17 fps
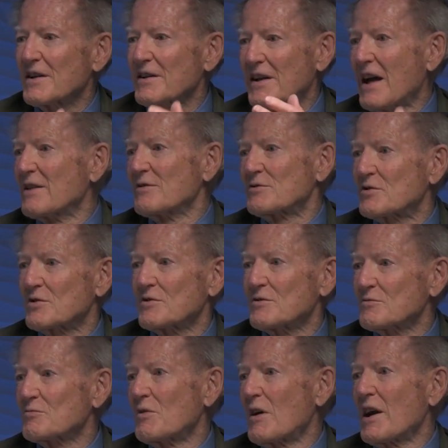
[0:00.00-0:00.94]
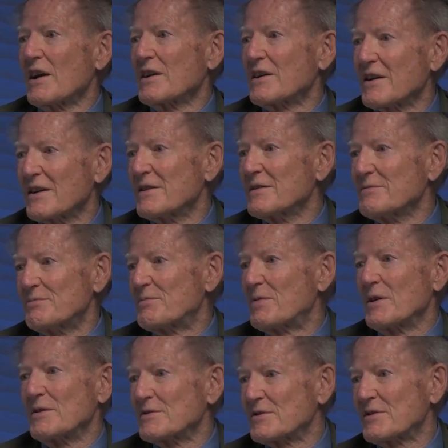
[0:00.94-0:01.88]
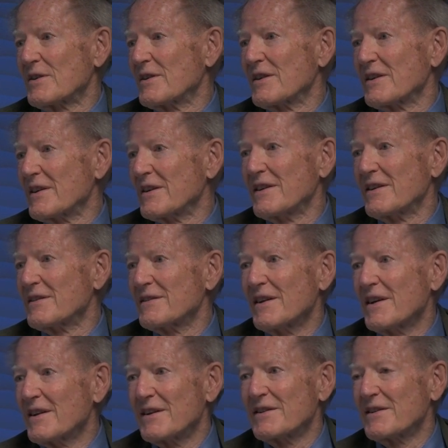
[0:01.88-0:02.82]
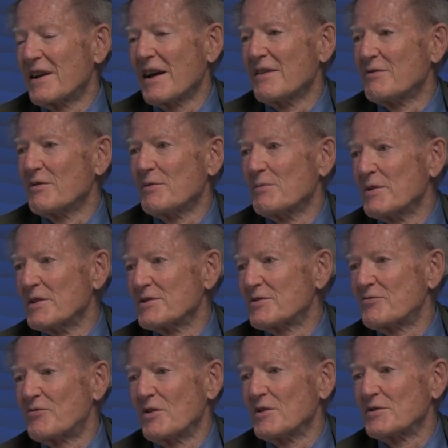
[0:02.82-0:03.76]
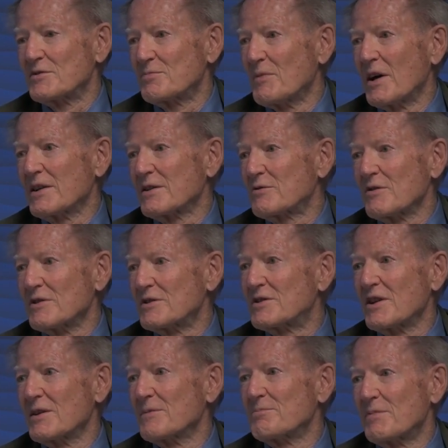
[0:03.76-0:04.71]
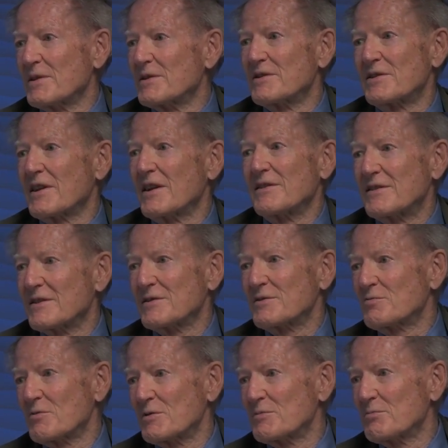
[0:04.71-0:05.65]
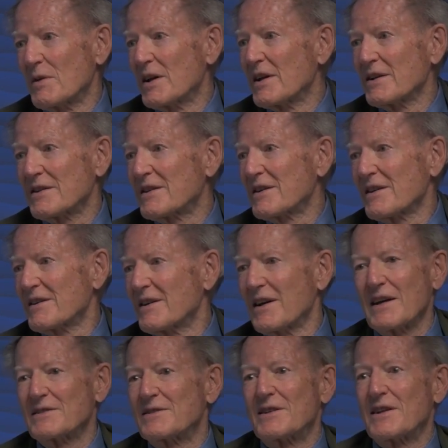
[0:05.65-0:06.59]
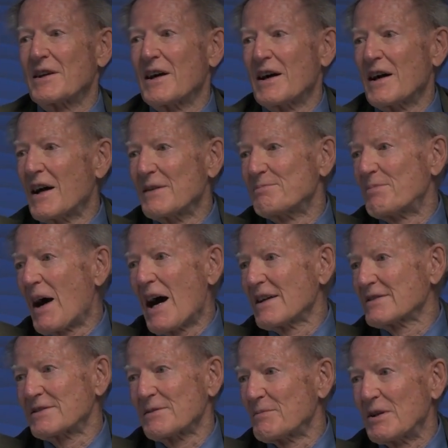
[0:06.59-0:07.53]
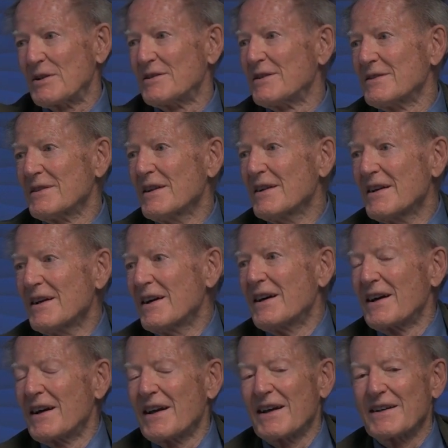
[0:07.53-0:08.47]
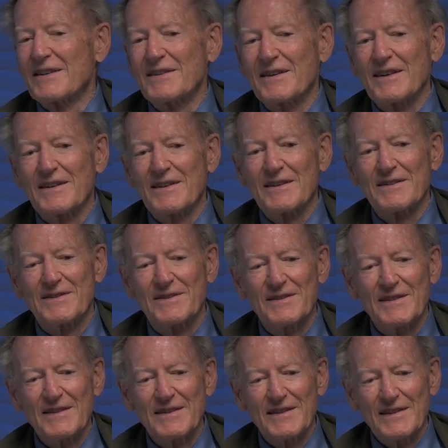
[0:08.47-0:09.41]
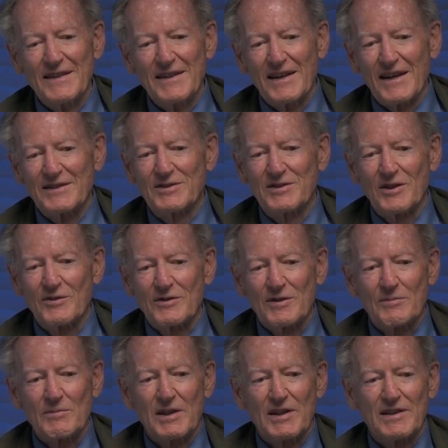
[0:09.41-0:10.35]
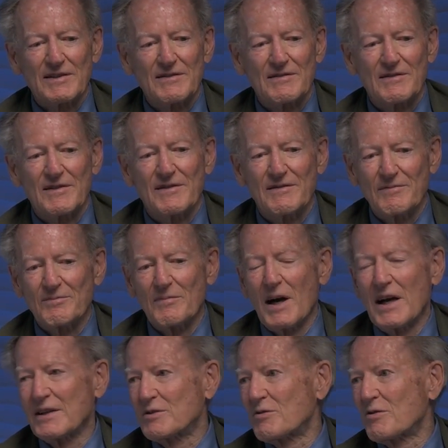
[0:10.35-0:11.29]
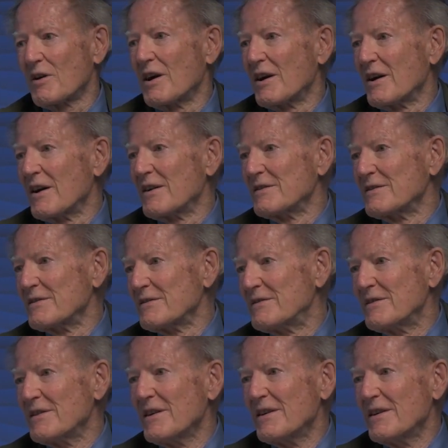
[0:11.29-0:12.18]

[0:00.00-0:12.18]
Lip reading: counseled Reagan personally and gave him his first microchip and said this would make SDI possible. And I showed him a Micron